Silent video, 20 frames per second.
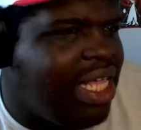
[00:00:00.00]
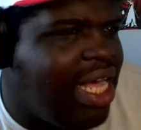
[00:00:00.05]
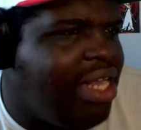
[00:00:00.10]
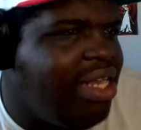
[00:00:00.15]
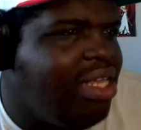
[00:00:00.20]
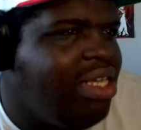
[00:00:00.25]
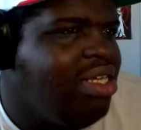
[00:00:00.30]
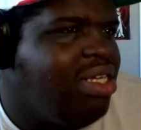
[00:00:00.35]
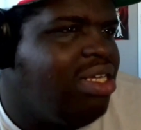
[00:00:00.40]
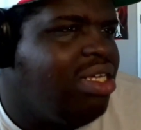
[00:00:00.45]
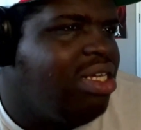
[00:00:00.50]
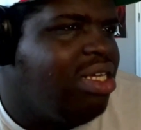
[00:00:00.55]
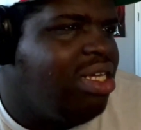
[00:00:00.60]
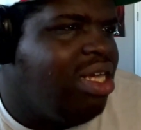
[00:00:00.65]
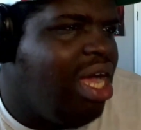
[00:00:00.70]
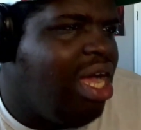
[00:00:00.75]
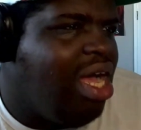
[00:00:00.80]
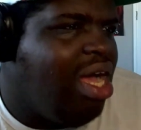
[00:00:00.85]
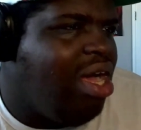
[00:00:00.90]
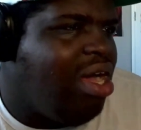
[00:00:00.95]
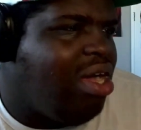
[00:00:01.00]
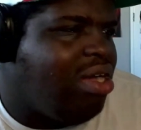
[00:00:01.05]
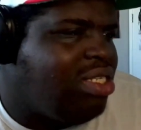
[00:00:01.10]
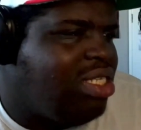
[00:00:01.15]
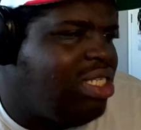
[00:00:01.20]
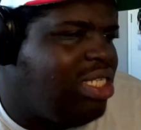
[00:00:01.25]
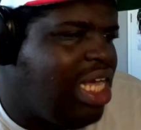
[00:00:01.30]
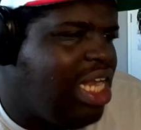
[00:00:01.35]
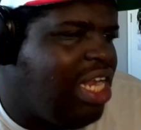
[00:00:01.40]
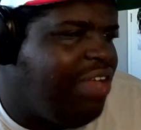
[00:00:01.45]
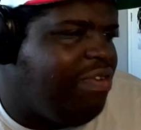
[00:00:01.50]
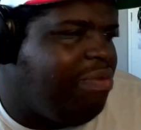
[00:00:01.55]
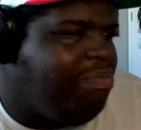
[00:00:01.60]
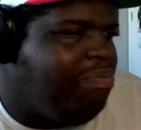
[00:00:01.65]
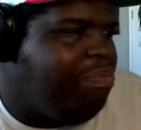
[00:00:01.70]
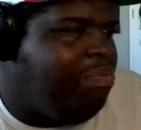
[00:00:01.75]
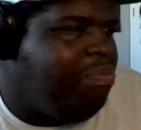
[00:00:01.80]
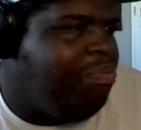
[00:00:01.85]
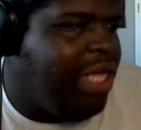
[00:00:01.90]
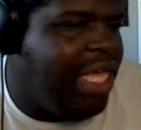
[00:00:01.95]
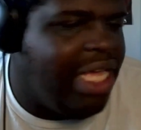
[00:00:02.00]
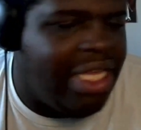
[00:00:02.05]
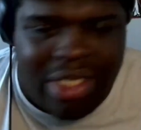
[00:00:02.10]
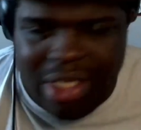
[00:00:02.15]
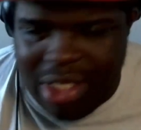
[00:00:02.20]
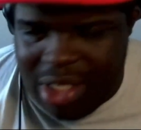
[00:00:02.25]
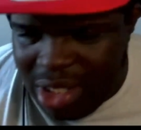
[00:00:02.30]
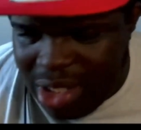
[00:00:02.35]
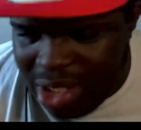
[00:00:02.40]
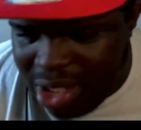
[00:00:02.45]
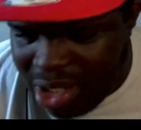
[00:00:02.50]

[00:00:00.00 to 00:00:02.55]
that. Oh, son of a bitch.